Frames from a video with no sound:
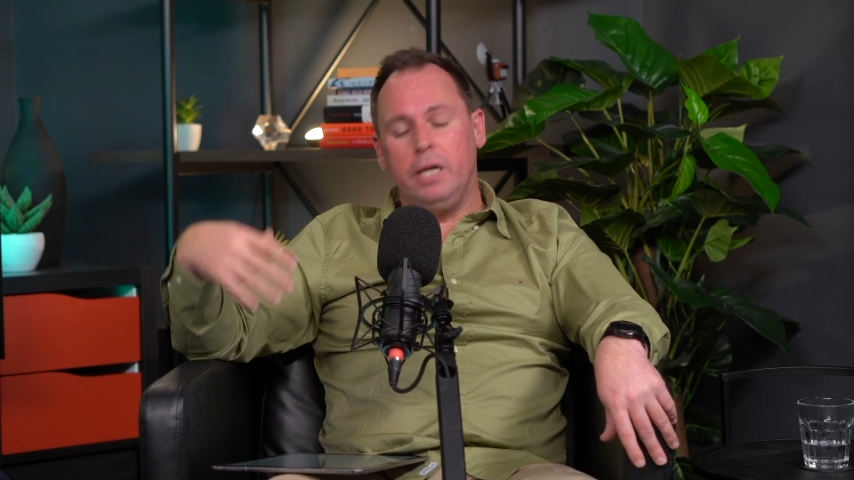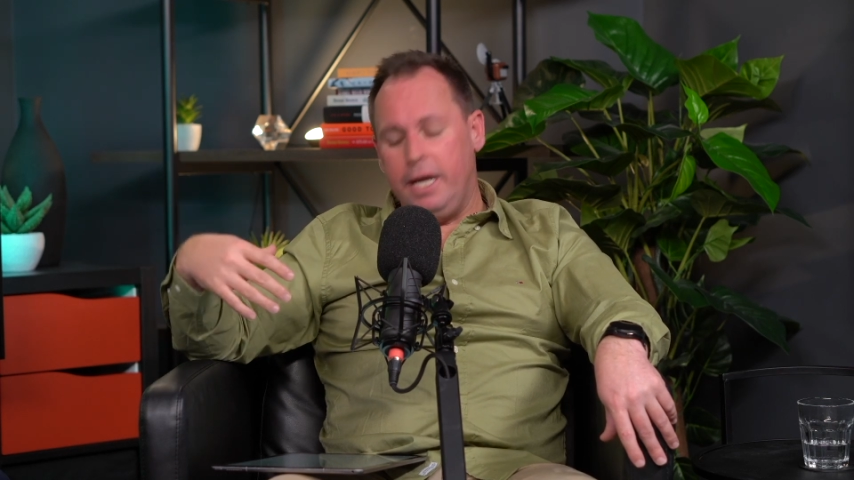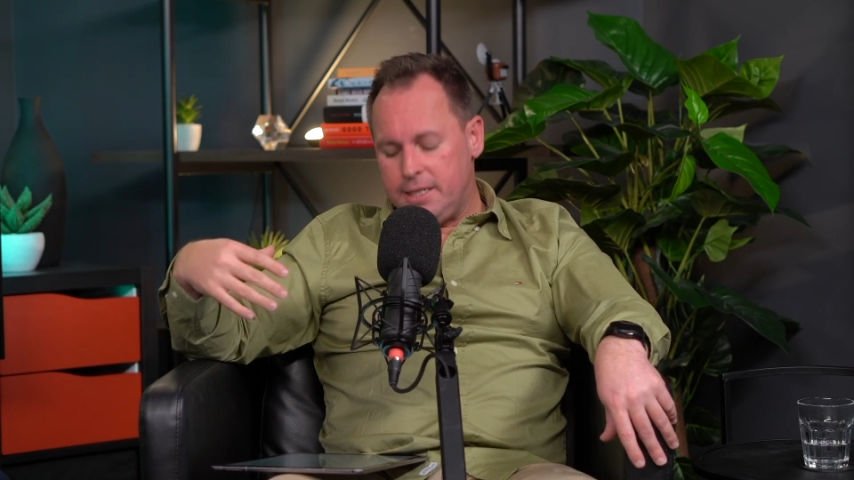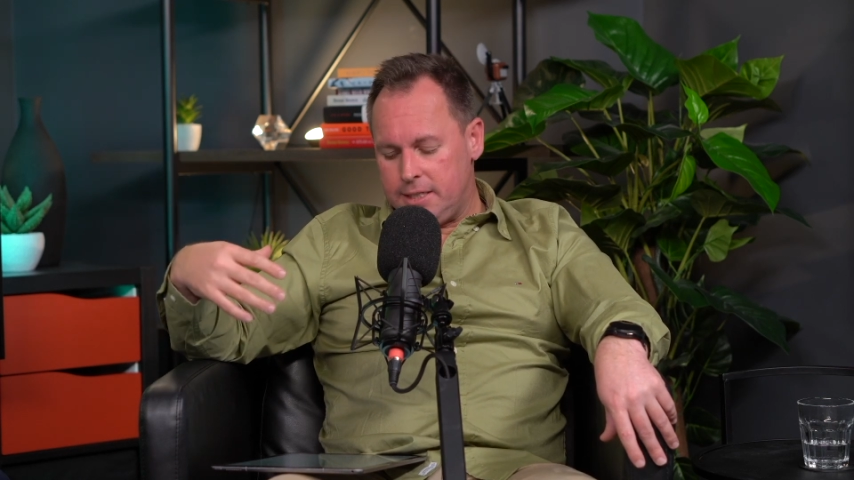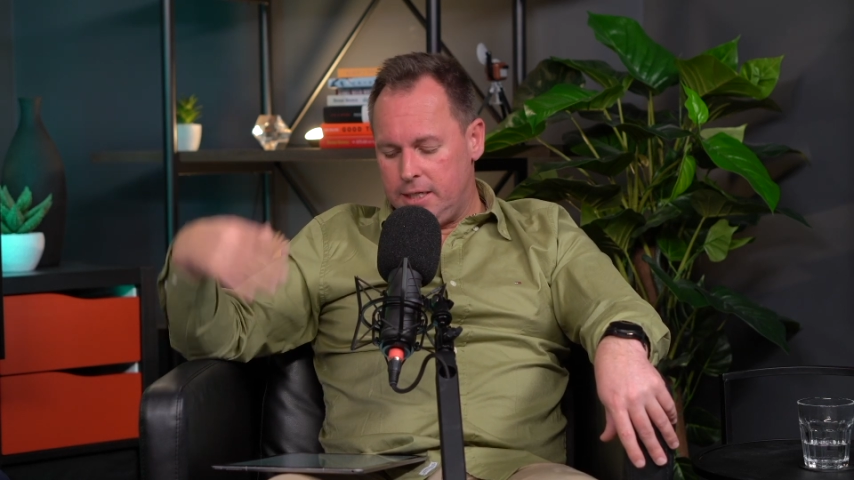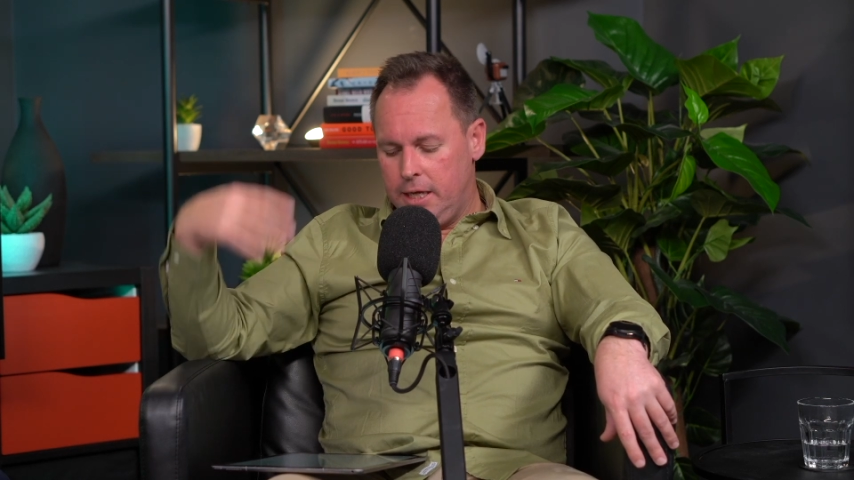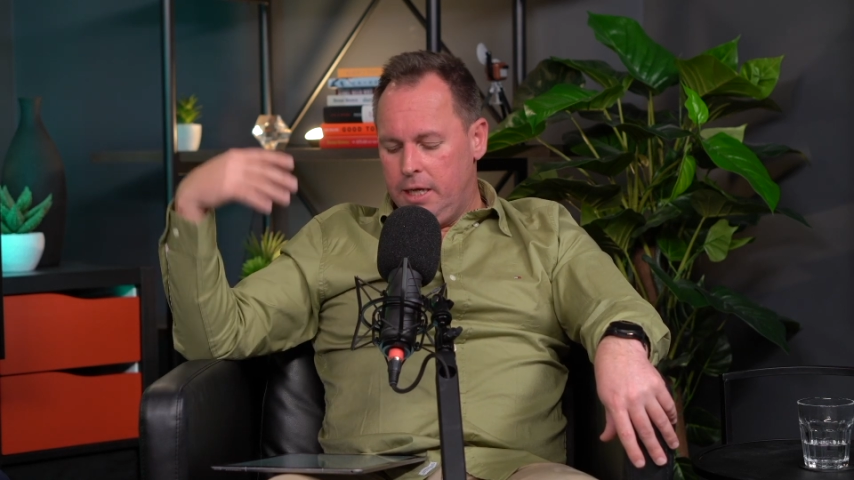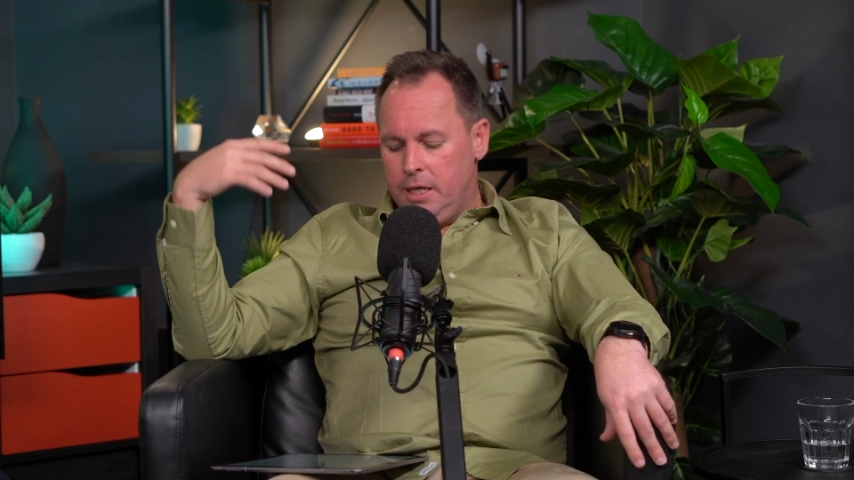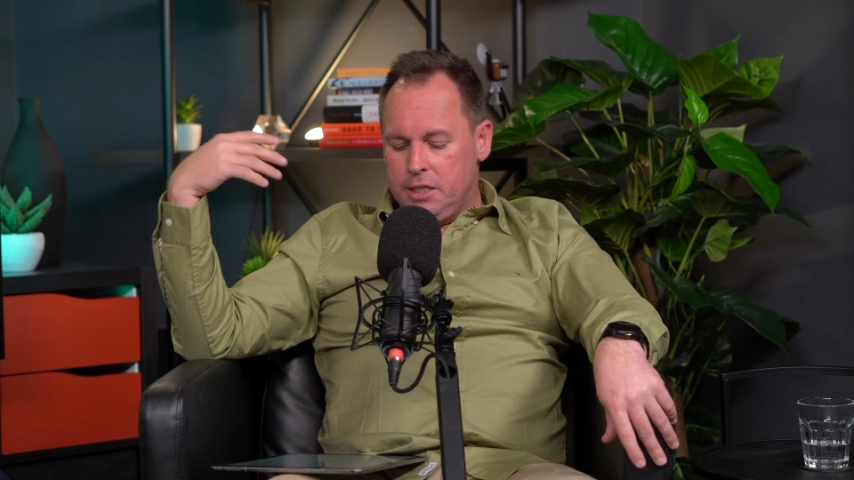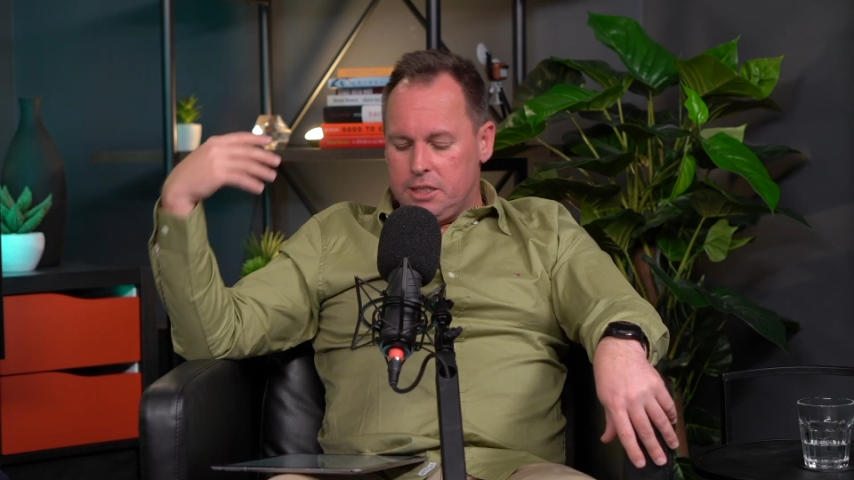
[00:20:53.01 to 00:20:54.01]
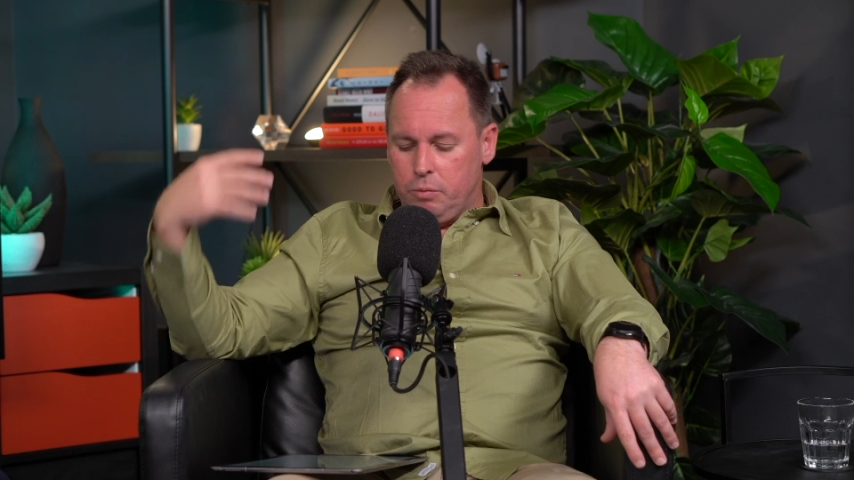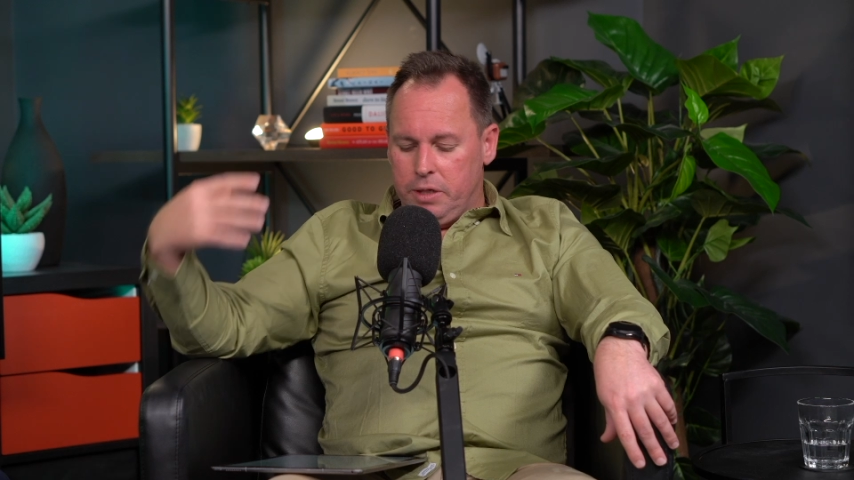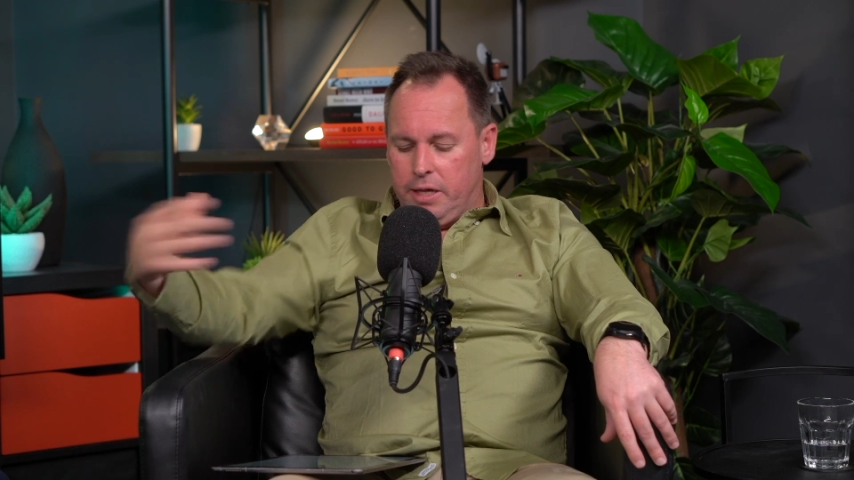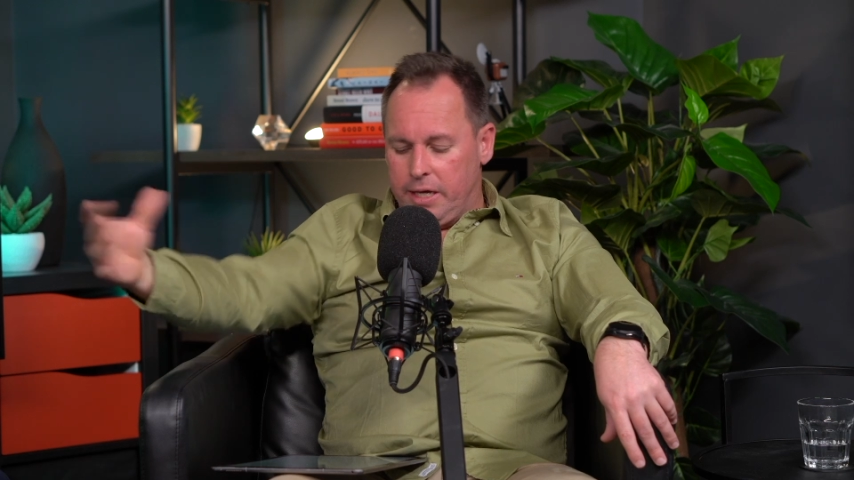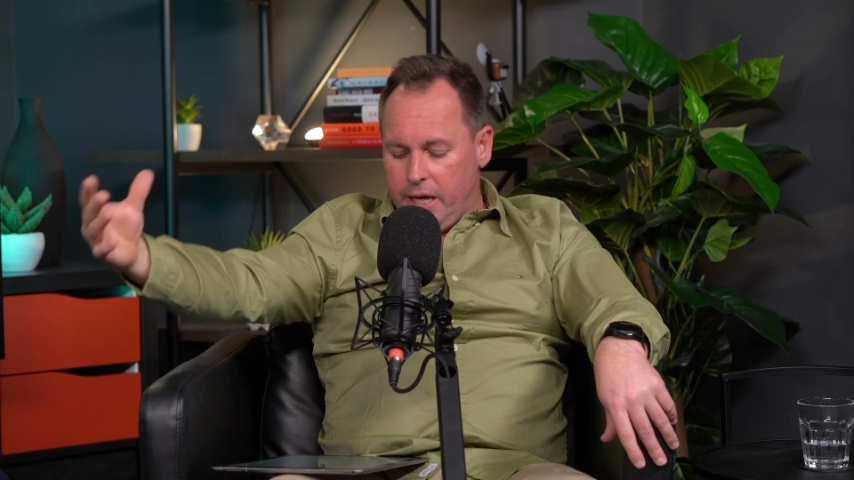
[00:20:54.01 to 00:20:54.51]
less. So
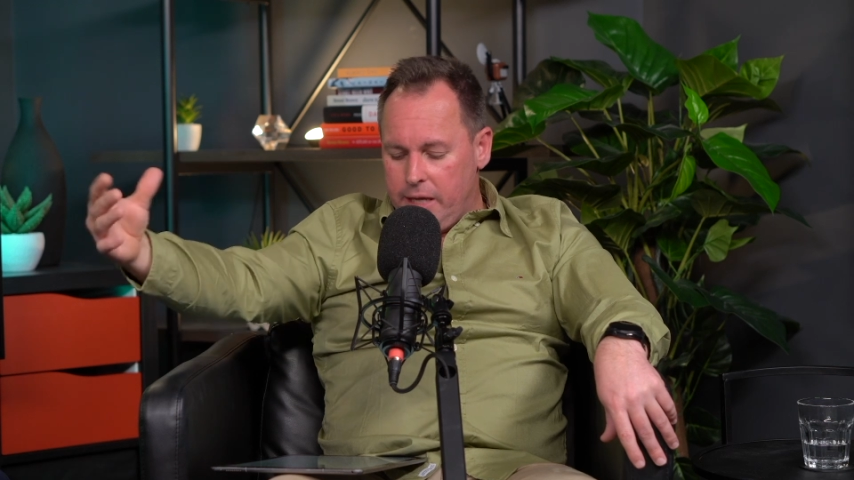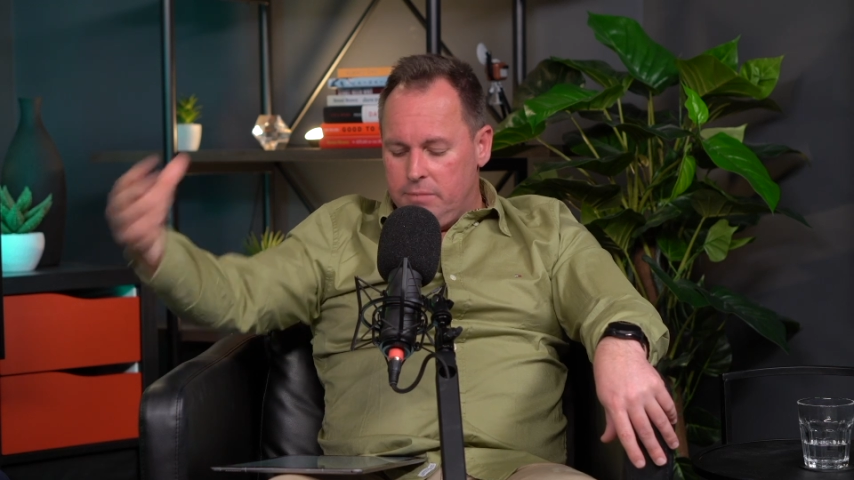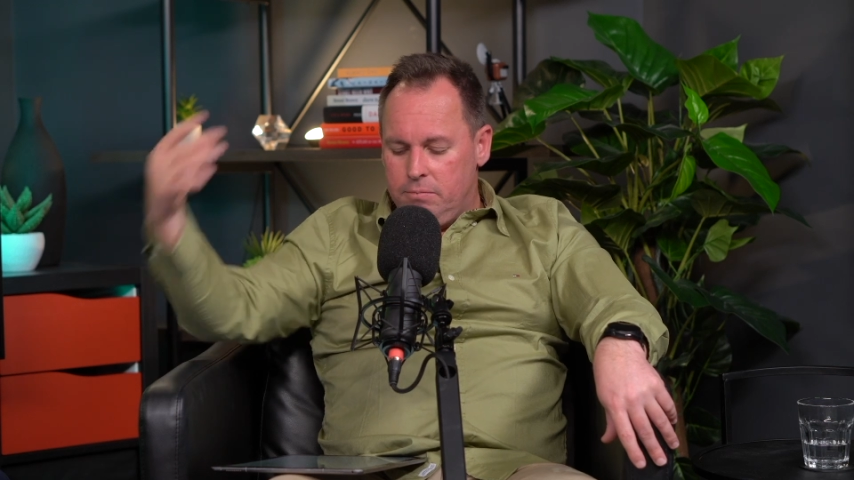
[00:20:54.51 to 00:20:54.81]
we, again,